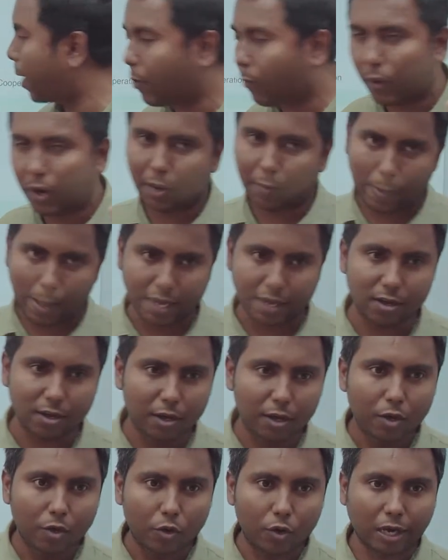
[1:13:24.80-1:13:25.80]
World Bank.
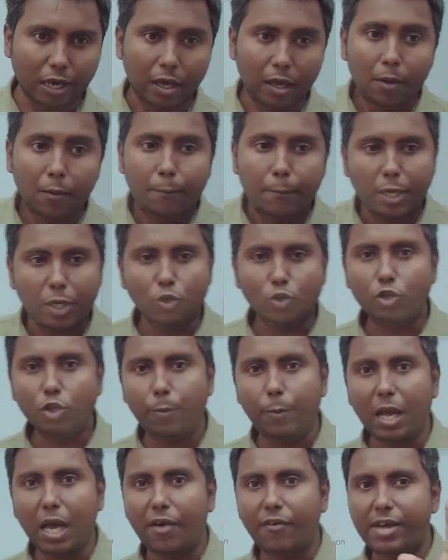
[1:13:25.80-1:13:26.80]
Okay. But you should
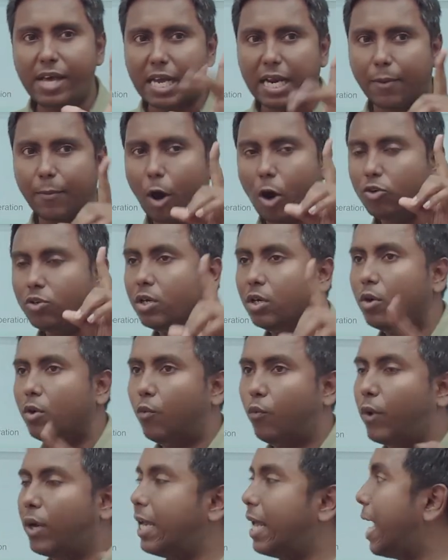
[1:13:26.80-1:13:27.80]
be aware about
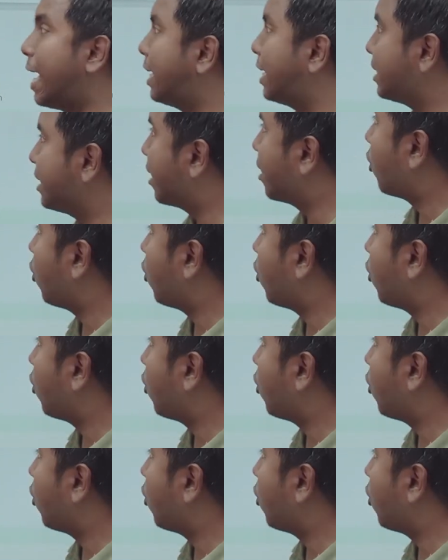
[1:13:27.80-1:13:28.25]
one another